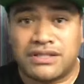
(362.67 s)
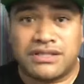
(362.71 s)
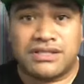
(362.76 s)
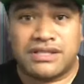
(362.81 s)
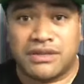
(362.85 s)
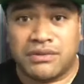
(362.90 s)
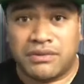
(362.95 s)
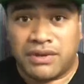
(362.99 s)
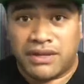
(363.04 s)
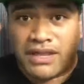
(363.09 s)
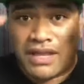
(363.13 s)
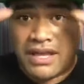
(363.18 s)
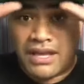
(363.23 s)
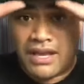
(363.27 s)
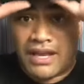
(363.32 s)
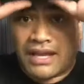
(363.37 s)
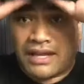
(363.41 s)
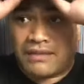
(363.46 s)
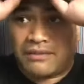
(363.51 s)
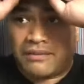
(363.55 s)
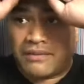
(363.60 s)
see what they
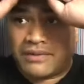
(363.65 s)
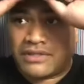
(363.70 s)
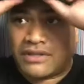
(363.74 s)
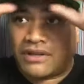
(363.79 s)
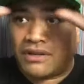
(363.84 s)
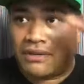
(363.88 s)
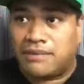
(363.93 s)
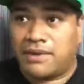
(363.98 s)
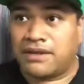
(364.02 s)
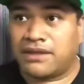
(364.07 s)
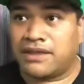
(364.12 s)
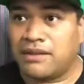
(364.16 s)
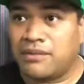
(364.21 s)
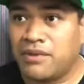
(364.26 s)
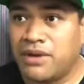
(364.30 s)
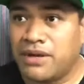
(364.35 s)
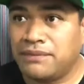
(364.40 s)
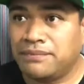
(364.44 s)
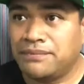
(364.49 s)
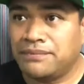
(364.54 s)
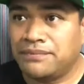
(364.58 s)
like. It's all about them,
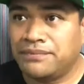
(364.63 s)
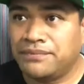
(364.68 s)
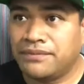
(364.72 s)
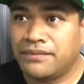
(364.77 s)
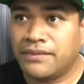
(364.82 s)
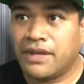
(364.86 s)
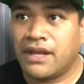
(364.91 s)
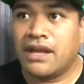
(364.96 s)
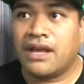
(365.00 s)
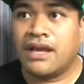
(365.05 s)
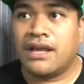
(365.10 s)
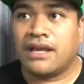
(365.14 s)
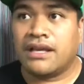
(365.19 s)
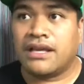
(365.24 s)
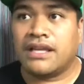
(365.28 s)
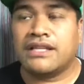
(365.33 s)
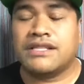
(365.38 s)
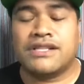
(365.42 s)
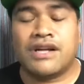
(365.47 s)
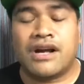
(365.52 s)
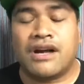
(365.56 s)
right?
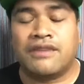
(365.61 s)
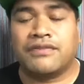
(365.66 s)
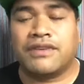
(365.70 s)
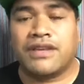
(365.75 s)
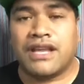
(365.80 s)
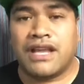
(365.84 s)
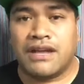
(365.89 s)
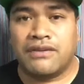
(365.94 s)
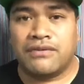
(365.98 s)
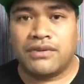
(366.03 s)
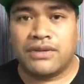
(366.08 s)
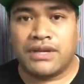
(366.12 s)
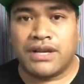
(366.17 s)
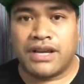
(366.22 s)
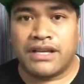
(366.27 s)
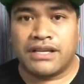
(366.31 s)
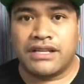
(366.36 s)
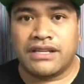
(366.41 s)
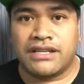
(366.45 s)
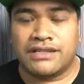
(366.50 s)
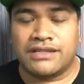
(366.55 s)
Kids often have good
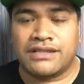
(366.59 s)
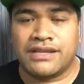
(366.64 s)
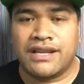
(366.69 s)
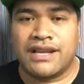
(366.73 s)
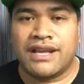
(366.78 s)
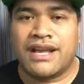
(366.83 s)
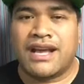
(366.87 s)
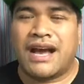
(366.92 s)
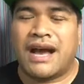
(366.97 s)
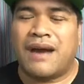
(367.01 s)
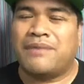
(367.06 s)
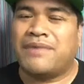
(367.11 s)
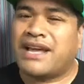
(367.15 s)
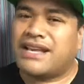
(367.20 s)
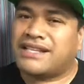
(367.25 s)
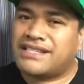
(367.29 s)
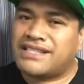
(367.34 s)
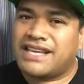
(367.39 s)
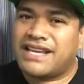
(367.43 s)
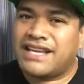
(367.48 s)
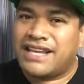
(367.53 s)
ideas. I'm
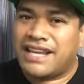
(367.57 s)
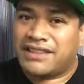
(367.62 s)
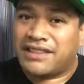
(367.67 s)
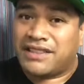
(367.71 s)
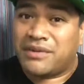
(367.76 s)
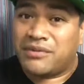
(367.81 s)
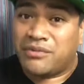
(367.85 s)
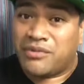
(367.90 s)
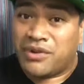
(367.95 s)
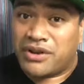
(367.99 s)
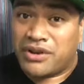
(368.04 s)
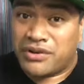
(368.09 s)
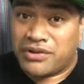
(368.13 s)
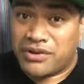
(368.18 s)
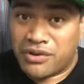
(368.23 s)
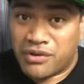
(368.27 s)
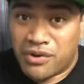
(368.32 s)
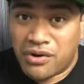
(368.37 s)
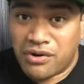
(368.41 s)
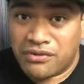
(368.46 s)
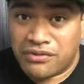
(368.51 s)
not saying let them run
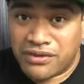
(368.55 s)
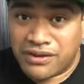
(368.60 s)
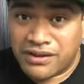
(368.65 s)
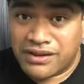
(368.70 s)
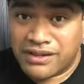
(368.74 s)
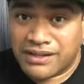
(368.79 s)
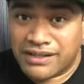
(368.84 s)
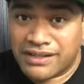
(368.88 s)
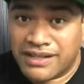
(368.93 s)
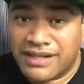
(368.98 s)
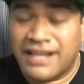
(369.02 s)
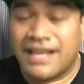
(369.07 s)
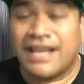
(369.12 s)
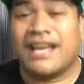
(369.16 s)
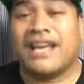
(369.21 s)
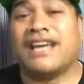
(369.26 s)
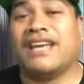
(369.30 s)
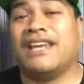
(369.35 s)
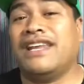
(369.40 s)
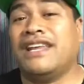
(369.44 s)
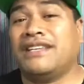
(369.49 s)
you over
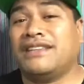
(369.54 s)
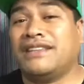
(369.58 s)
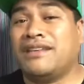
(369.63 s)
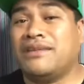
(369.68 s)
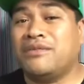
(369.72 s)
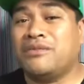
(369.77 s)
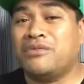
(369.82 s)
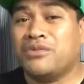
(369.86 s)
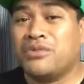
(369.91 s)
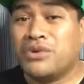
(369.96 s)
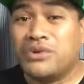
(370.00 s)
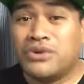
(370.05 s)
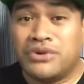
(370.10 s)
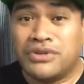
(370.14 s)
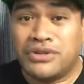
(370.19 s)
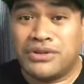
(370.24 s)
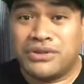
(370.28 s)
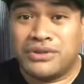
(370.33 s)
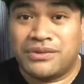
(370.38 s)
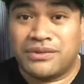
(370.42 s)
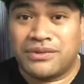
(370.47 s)
and let them rule
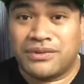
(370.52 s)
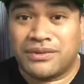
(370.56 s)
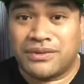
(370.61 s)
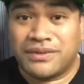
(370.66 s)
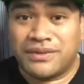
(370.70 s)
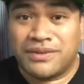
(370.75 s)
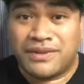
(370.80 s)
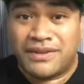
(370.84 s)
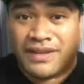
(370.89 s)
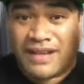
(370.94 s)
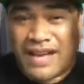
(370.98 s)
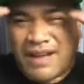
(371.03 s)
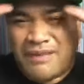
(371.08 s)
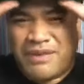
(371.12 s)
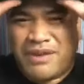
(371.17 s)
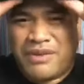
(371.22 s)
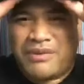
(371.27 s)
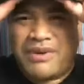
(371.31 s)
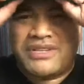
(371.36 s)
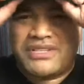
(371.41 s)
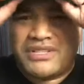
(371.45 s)
you. I
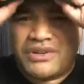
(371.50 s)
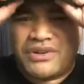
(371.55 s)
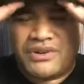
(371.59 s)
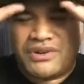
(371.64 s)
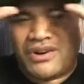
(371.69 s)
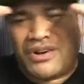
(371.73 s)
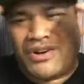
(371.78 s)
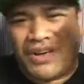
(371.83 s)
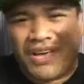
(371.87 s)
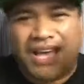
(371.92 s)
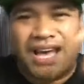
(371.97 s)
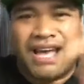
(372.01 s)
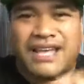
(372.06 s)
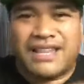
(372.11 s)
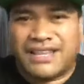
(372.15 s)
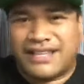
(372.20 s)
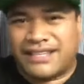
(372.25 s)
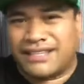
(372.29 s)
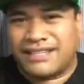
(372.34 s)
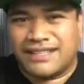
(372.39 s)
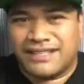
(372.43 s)
mean, we joke, oh yeah,
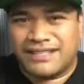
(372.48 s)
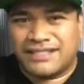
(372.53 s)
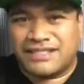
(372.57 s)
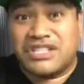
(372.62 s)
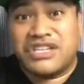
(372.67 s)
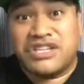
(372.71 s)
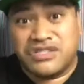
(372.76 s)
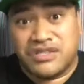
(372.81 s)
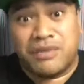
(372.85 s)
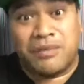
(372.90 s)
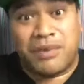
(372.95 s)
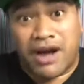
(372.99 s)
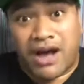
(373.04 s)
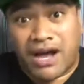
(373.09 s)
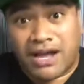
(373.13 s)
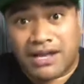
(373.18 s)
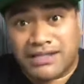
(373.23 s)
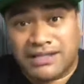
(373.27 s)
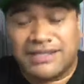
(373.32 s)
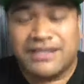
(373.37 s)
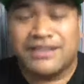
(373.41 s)
that she's the
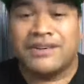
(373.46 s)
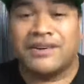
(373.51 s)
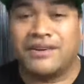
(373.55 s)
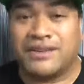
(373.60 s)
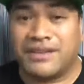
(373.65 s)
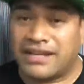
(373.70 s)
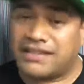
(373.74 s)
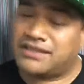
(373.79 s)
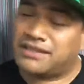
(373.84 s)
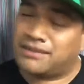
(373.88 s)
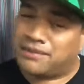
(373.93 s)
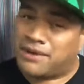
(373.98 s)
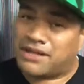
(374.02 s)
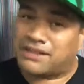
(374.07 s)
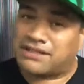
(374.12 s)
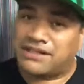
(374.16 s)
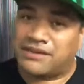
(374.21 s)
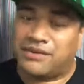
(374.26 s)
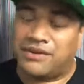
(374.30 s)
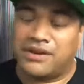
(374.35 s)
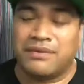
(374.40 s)
boss, you know, that's the
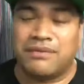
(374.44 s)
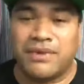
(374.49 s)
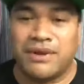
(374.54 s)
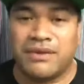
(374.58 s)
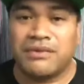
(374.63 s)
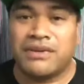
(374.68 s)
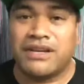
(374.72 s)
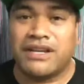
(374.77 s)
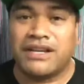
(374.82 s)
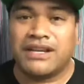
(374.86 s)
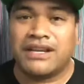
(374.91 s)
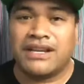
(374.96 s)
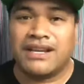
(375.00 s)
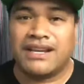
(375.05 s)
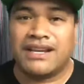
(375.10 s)
bossy one. But really,